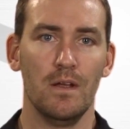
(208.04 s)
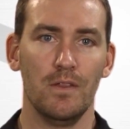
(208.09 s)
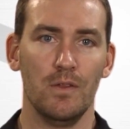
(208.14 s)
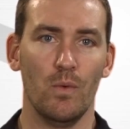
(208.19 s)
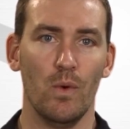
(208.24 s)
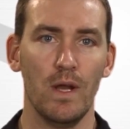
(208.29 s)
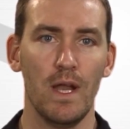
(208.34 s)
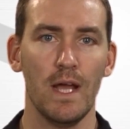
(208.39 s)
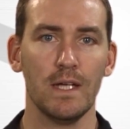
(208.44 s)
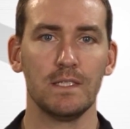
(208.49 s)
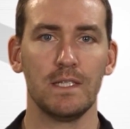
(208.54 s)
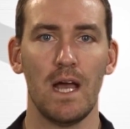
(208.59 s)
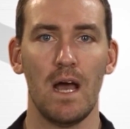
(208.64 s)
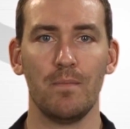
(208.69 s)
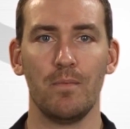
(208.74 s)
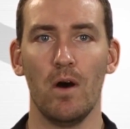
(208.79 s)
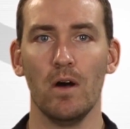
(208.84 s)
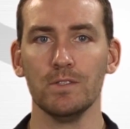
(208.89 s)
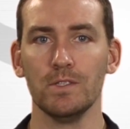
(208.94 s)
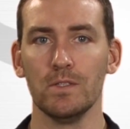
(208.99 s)
The 1X
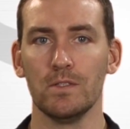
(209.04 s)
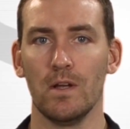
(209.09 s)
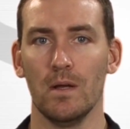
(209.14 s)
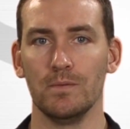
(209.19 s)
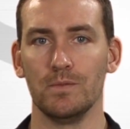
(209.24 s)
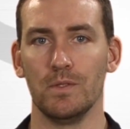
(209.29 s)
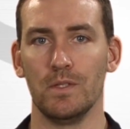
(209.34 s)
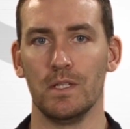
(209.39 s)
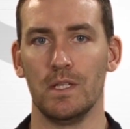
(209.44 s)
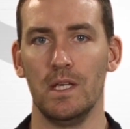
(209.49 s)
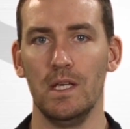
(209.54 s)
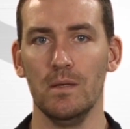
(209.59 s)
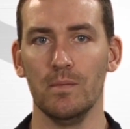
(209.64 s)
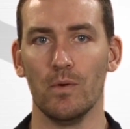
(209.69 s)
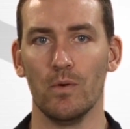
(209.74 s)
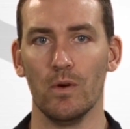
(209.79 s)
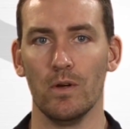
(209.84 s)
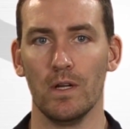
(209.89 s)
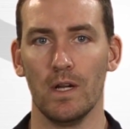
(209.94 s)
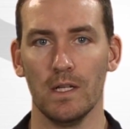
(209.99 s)
app also comes with a
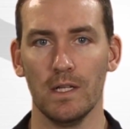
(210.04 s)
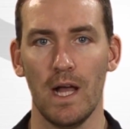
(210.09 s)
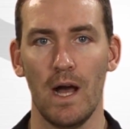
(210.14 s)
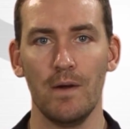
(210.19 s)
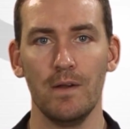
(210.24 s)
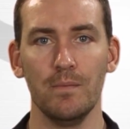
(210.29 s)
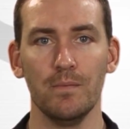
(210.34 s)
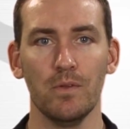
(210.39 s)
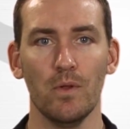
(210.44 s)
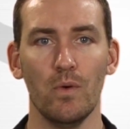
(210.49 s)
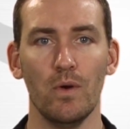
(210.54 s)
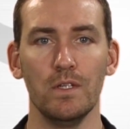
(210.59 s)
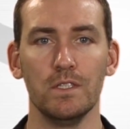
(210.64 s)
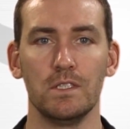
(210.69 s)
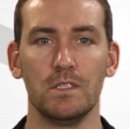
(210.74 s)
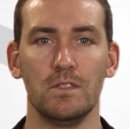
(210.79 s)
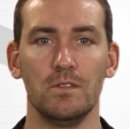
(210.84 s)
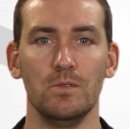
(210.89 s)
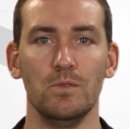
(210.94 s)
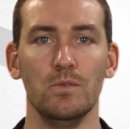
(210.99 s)
keyboard, allowing employees
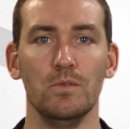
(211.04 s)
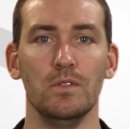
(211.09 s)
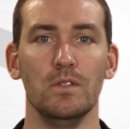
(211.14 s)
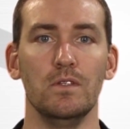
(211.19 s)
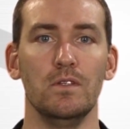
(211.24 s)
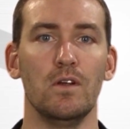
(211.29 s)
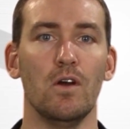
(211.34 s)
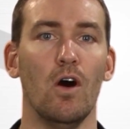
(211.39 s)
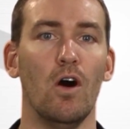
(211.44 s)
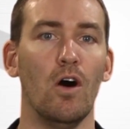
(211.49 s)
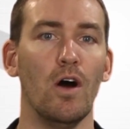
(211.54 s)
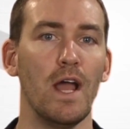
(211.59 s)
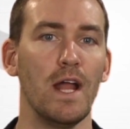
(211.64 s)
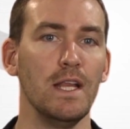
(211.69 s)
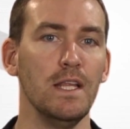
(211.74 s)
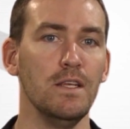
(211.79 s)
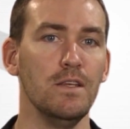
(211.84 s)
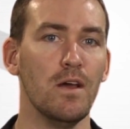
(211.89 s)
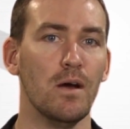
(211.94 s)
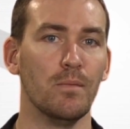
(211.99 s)
to call
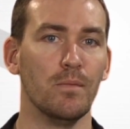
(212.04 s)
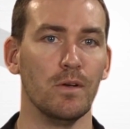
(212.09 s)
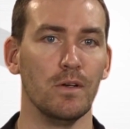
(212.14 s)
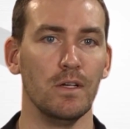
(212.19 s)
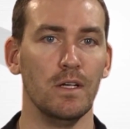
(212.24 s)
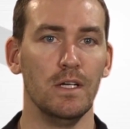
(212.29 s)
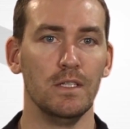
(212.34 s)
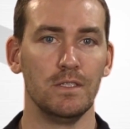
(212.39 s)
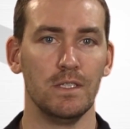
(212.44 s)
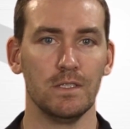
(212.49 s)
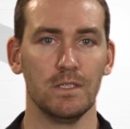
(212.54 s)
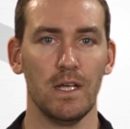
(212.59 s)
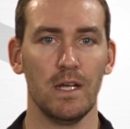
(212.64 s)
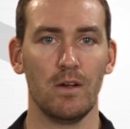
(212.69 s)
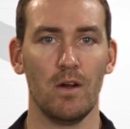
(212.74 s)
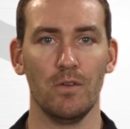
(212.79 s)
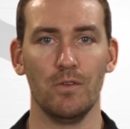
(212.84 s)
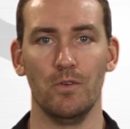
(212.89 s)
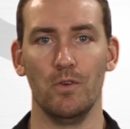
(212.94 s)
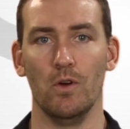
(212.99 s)
any number, just
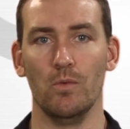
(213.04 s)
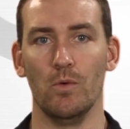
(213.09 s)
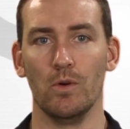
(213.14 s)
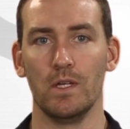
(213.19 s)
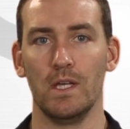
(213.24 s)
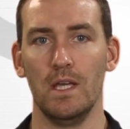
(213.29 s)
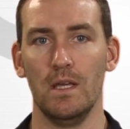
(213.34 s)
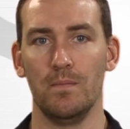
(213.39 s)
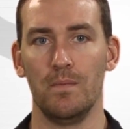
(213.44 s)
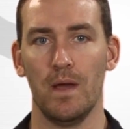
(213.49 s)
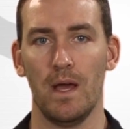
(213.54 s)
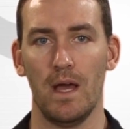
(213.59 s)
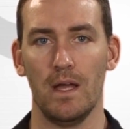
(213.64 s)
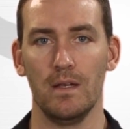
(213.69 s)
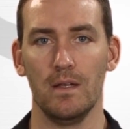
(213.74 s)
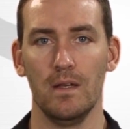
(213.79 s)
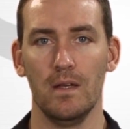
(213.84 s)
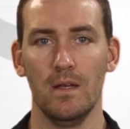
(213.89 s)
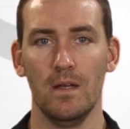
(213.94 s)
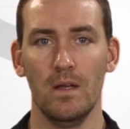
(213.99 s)
like on their normal
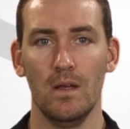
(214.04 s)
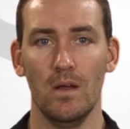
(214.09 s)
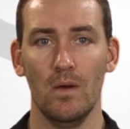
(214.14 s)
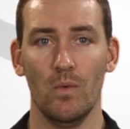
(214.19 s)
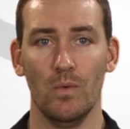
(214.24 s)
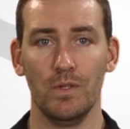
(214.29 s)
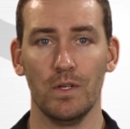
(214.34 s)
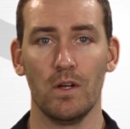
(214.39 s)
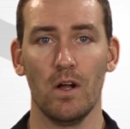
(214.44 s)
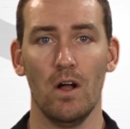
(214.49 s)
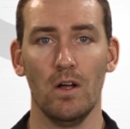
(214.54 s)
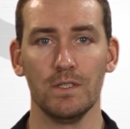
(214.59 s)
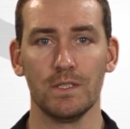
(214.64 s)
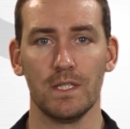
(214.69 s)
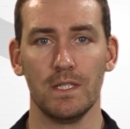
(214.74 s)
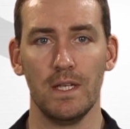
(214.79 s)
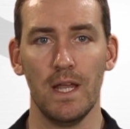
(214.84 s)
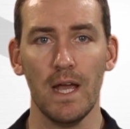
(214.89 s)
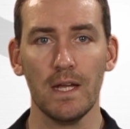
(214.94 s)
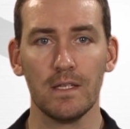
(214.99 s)
keypad. When the call is
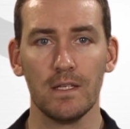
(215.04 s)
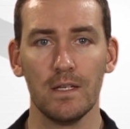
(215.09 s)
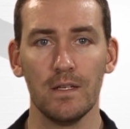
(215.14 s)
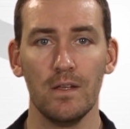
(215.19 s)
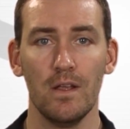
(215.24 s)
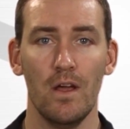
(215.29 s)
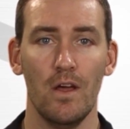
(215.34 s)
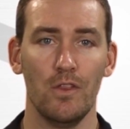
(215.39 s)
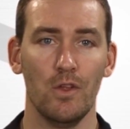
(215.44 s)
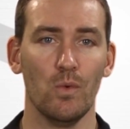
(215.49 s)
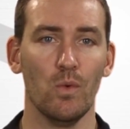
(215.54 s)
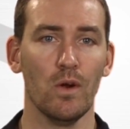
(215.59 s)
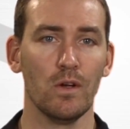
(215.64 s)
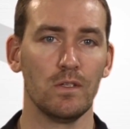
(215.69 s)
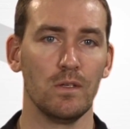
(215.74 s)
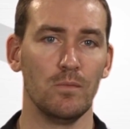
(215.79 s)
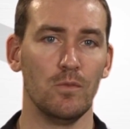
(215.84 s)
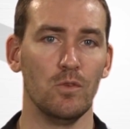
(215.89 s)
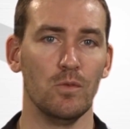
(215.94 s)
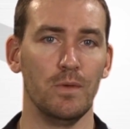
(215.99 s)
connected, their
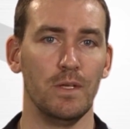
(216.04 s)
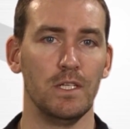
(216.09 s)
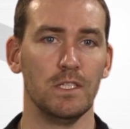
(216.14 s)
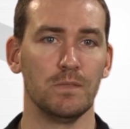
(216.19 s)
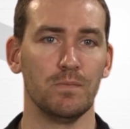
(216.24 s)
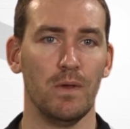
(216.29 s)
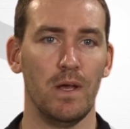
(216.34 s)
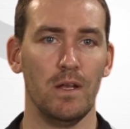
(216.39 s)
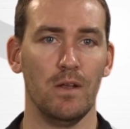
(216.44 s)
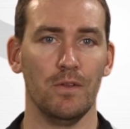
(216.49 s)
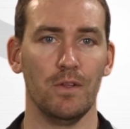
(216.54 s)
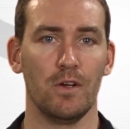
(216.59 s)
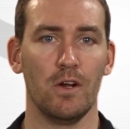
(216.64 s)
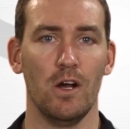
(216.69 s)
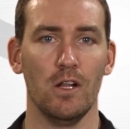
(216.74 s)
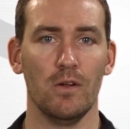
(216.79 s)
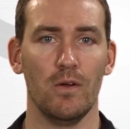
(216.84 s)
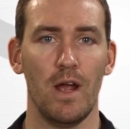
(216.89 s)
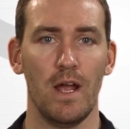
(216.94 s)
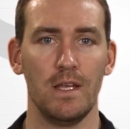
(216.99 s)
work number will be displayed on the
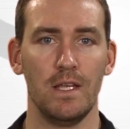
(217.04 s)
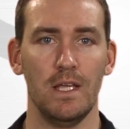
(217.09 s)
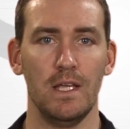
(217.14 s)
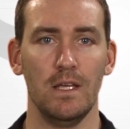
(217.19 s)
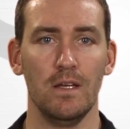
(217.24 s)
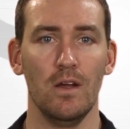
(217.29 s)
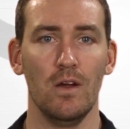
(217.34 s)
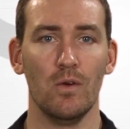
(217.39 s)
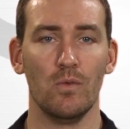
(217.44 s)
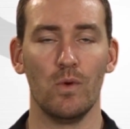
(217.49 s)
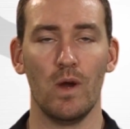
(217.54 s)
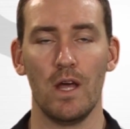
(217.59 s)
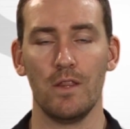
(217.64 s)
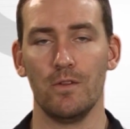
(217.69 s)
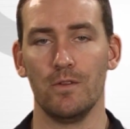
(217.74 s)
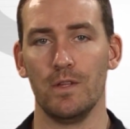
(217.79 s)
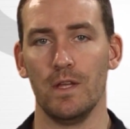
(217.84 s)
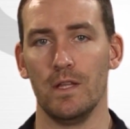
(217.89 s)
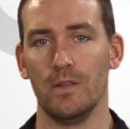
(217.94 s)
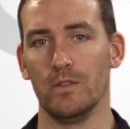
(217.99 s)
caller ID
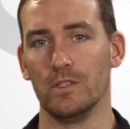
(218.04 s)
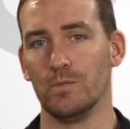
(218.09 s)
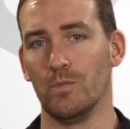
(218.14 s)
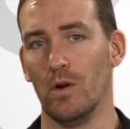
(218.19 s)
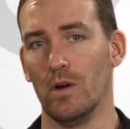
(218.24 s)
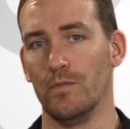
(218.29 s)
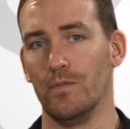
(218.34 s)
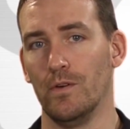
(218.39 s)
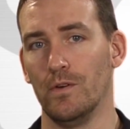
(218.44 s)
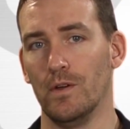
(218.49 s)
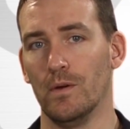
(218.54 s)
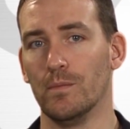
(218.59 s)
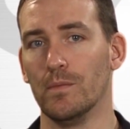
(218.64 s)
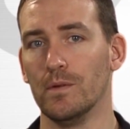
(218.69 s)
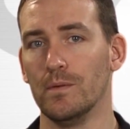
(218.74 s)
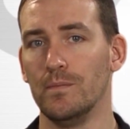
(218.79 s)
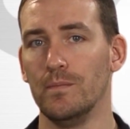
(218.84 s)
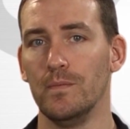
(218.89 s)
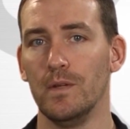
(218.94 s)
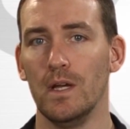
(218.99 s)
rather than their smartphone
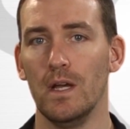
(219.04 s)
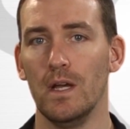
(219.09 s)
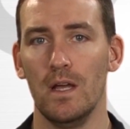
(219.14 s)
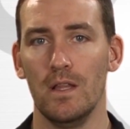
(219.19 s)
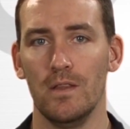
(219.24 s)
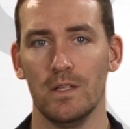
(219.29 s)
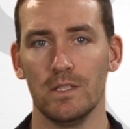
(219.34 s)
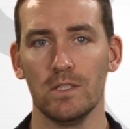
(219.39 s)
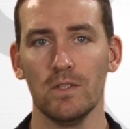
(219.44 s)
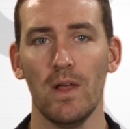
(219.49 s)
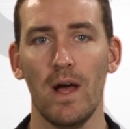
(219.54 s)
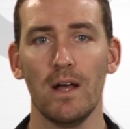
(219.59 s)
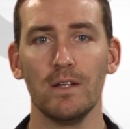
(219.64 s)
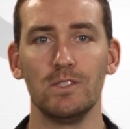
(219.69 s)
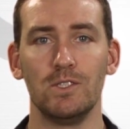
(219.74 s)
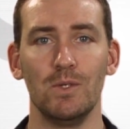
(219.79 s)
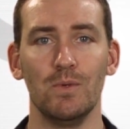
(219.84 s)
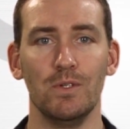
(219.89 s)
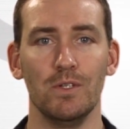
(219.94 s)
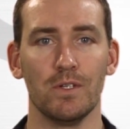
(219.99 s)
number. This
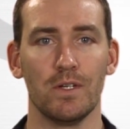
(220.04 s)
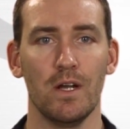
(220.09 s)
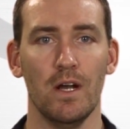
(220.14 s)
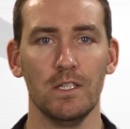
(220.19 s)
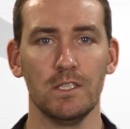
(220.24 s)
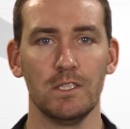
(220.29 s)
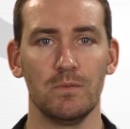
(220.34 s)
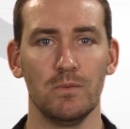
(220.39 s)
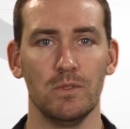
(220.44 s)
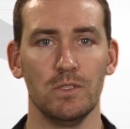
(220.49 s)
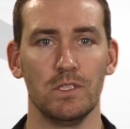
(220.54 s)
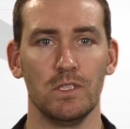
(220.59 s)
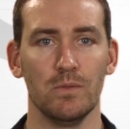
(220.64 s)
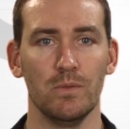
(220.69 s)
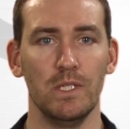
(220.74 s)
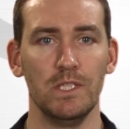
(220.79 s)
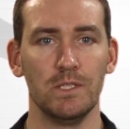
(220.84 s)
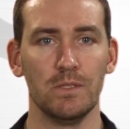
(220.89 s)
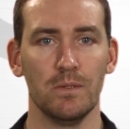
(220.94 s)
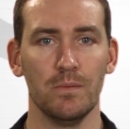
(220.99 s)
allows you and your customers to
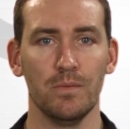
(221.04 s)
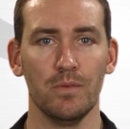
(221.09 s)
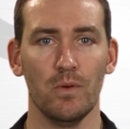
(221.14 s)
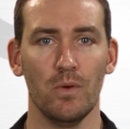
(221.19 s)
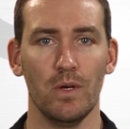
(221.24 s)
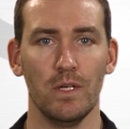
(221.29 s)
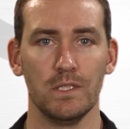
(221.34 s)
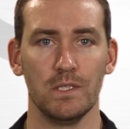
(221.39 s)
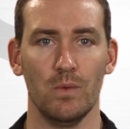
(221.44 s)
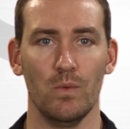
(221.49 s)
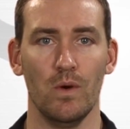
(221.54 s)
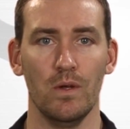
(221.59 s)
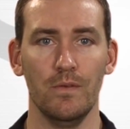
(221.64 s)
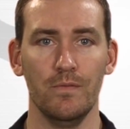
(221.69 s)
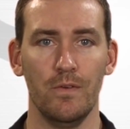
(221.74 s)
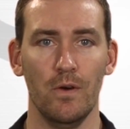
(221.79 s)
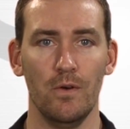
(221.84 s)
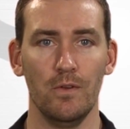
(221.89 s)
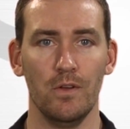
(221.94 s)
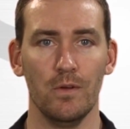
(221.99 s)
reach your employees at one
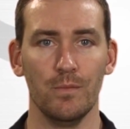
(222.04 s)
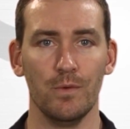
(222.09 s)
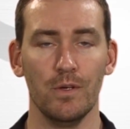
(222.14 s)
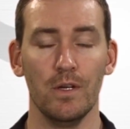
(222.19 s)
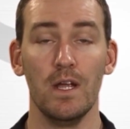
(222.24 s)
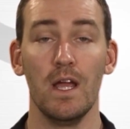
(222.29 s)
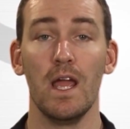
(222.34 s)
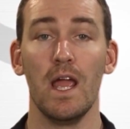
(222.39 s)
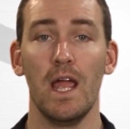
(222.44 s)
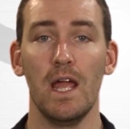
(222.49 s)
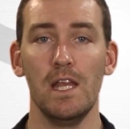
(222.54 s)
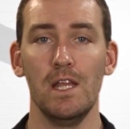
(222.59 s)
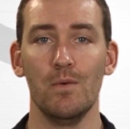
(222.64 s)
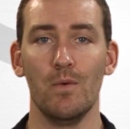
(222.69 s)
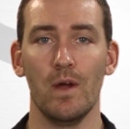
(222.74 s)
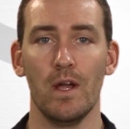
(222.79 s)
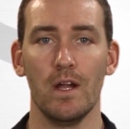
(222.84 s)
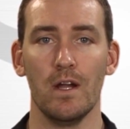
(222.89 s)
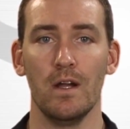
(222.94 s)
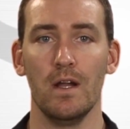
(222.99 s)
phone number
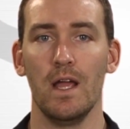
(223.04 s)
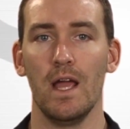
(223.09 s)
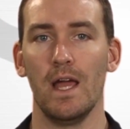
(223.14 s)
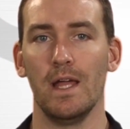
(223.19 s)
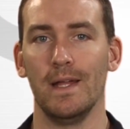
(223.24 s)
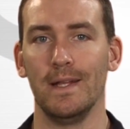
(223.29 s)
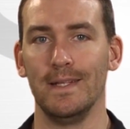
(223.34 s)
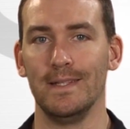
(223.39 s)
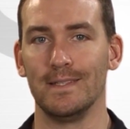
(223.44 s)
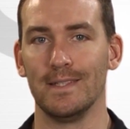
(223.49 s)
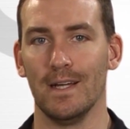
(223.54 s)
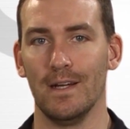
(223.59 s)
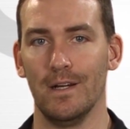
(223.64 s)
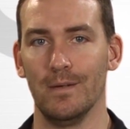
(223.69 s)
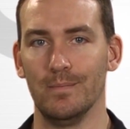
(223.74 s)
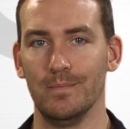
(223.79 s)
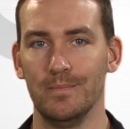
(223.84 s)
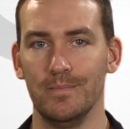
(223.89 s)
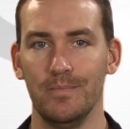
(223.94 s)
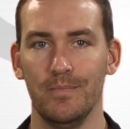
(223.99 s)
anywhere at any time.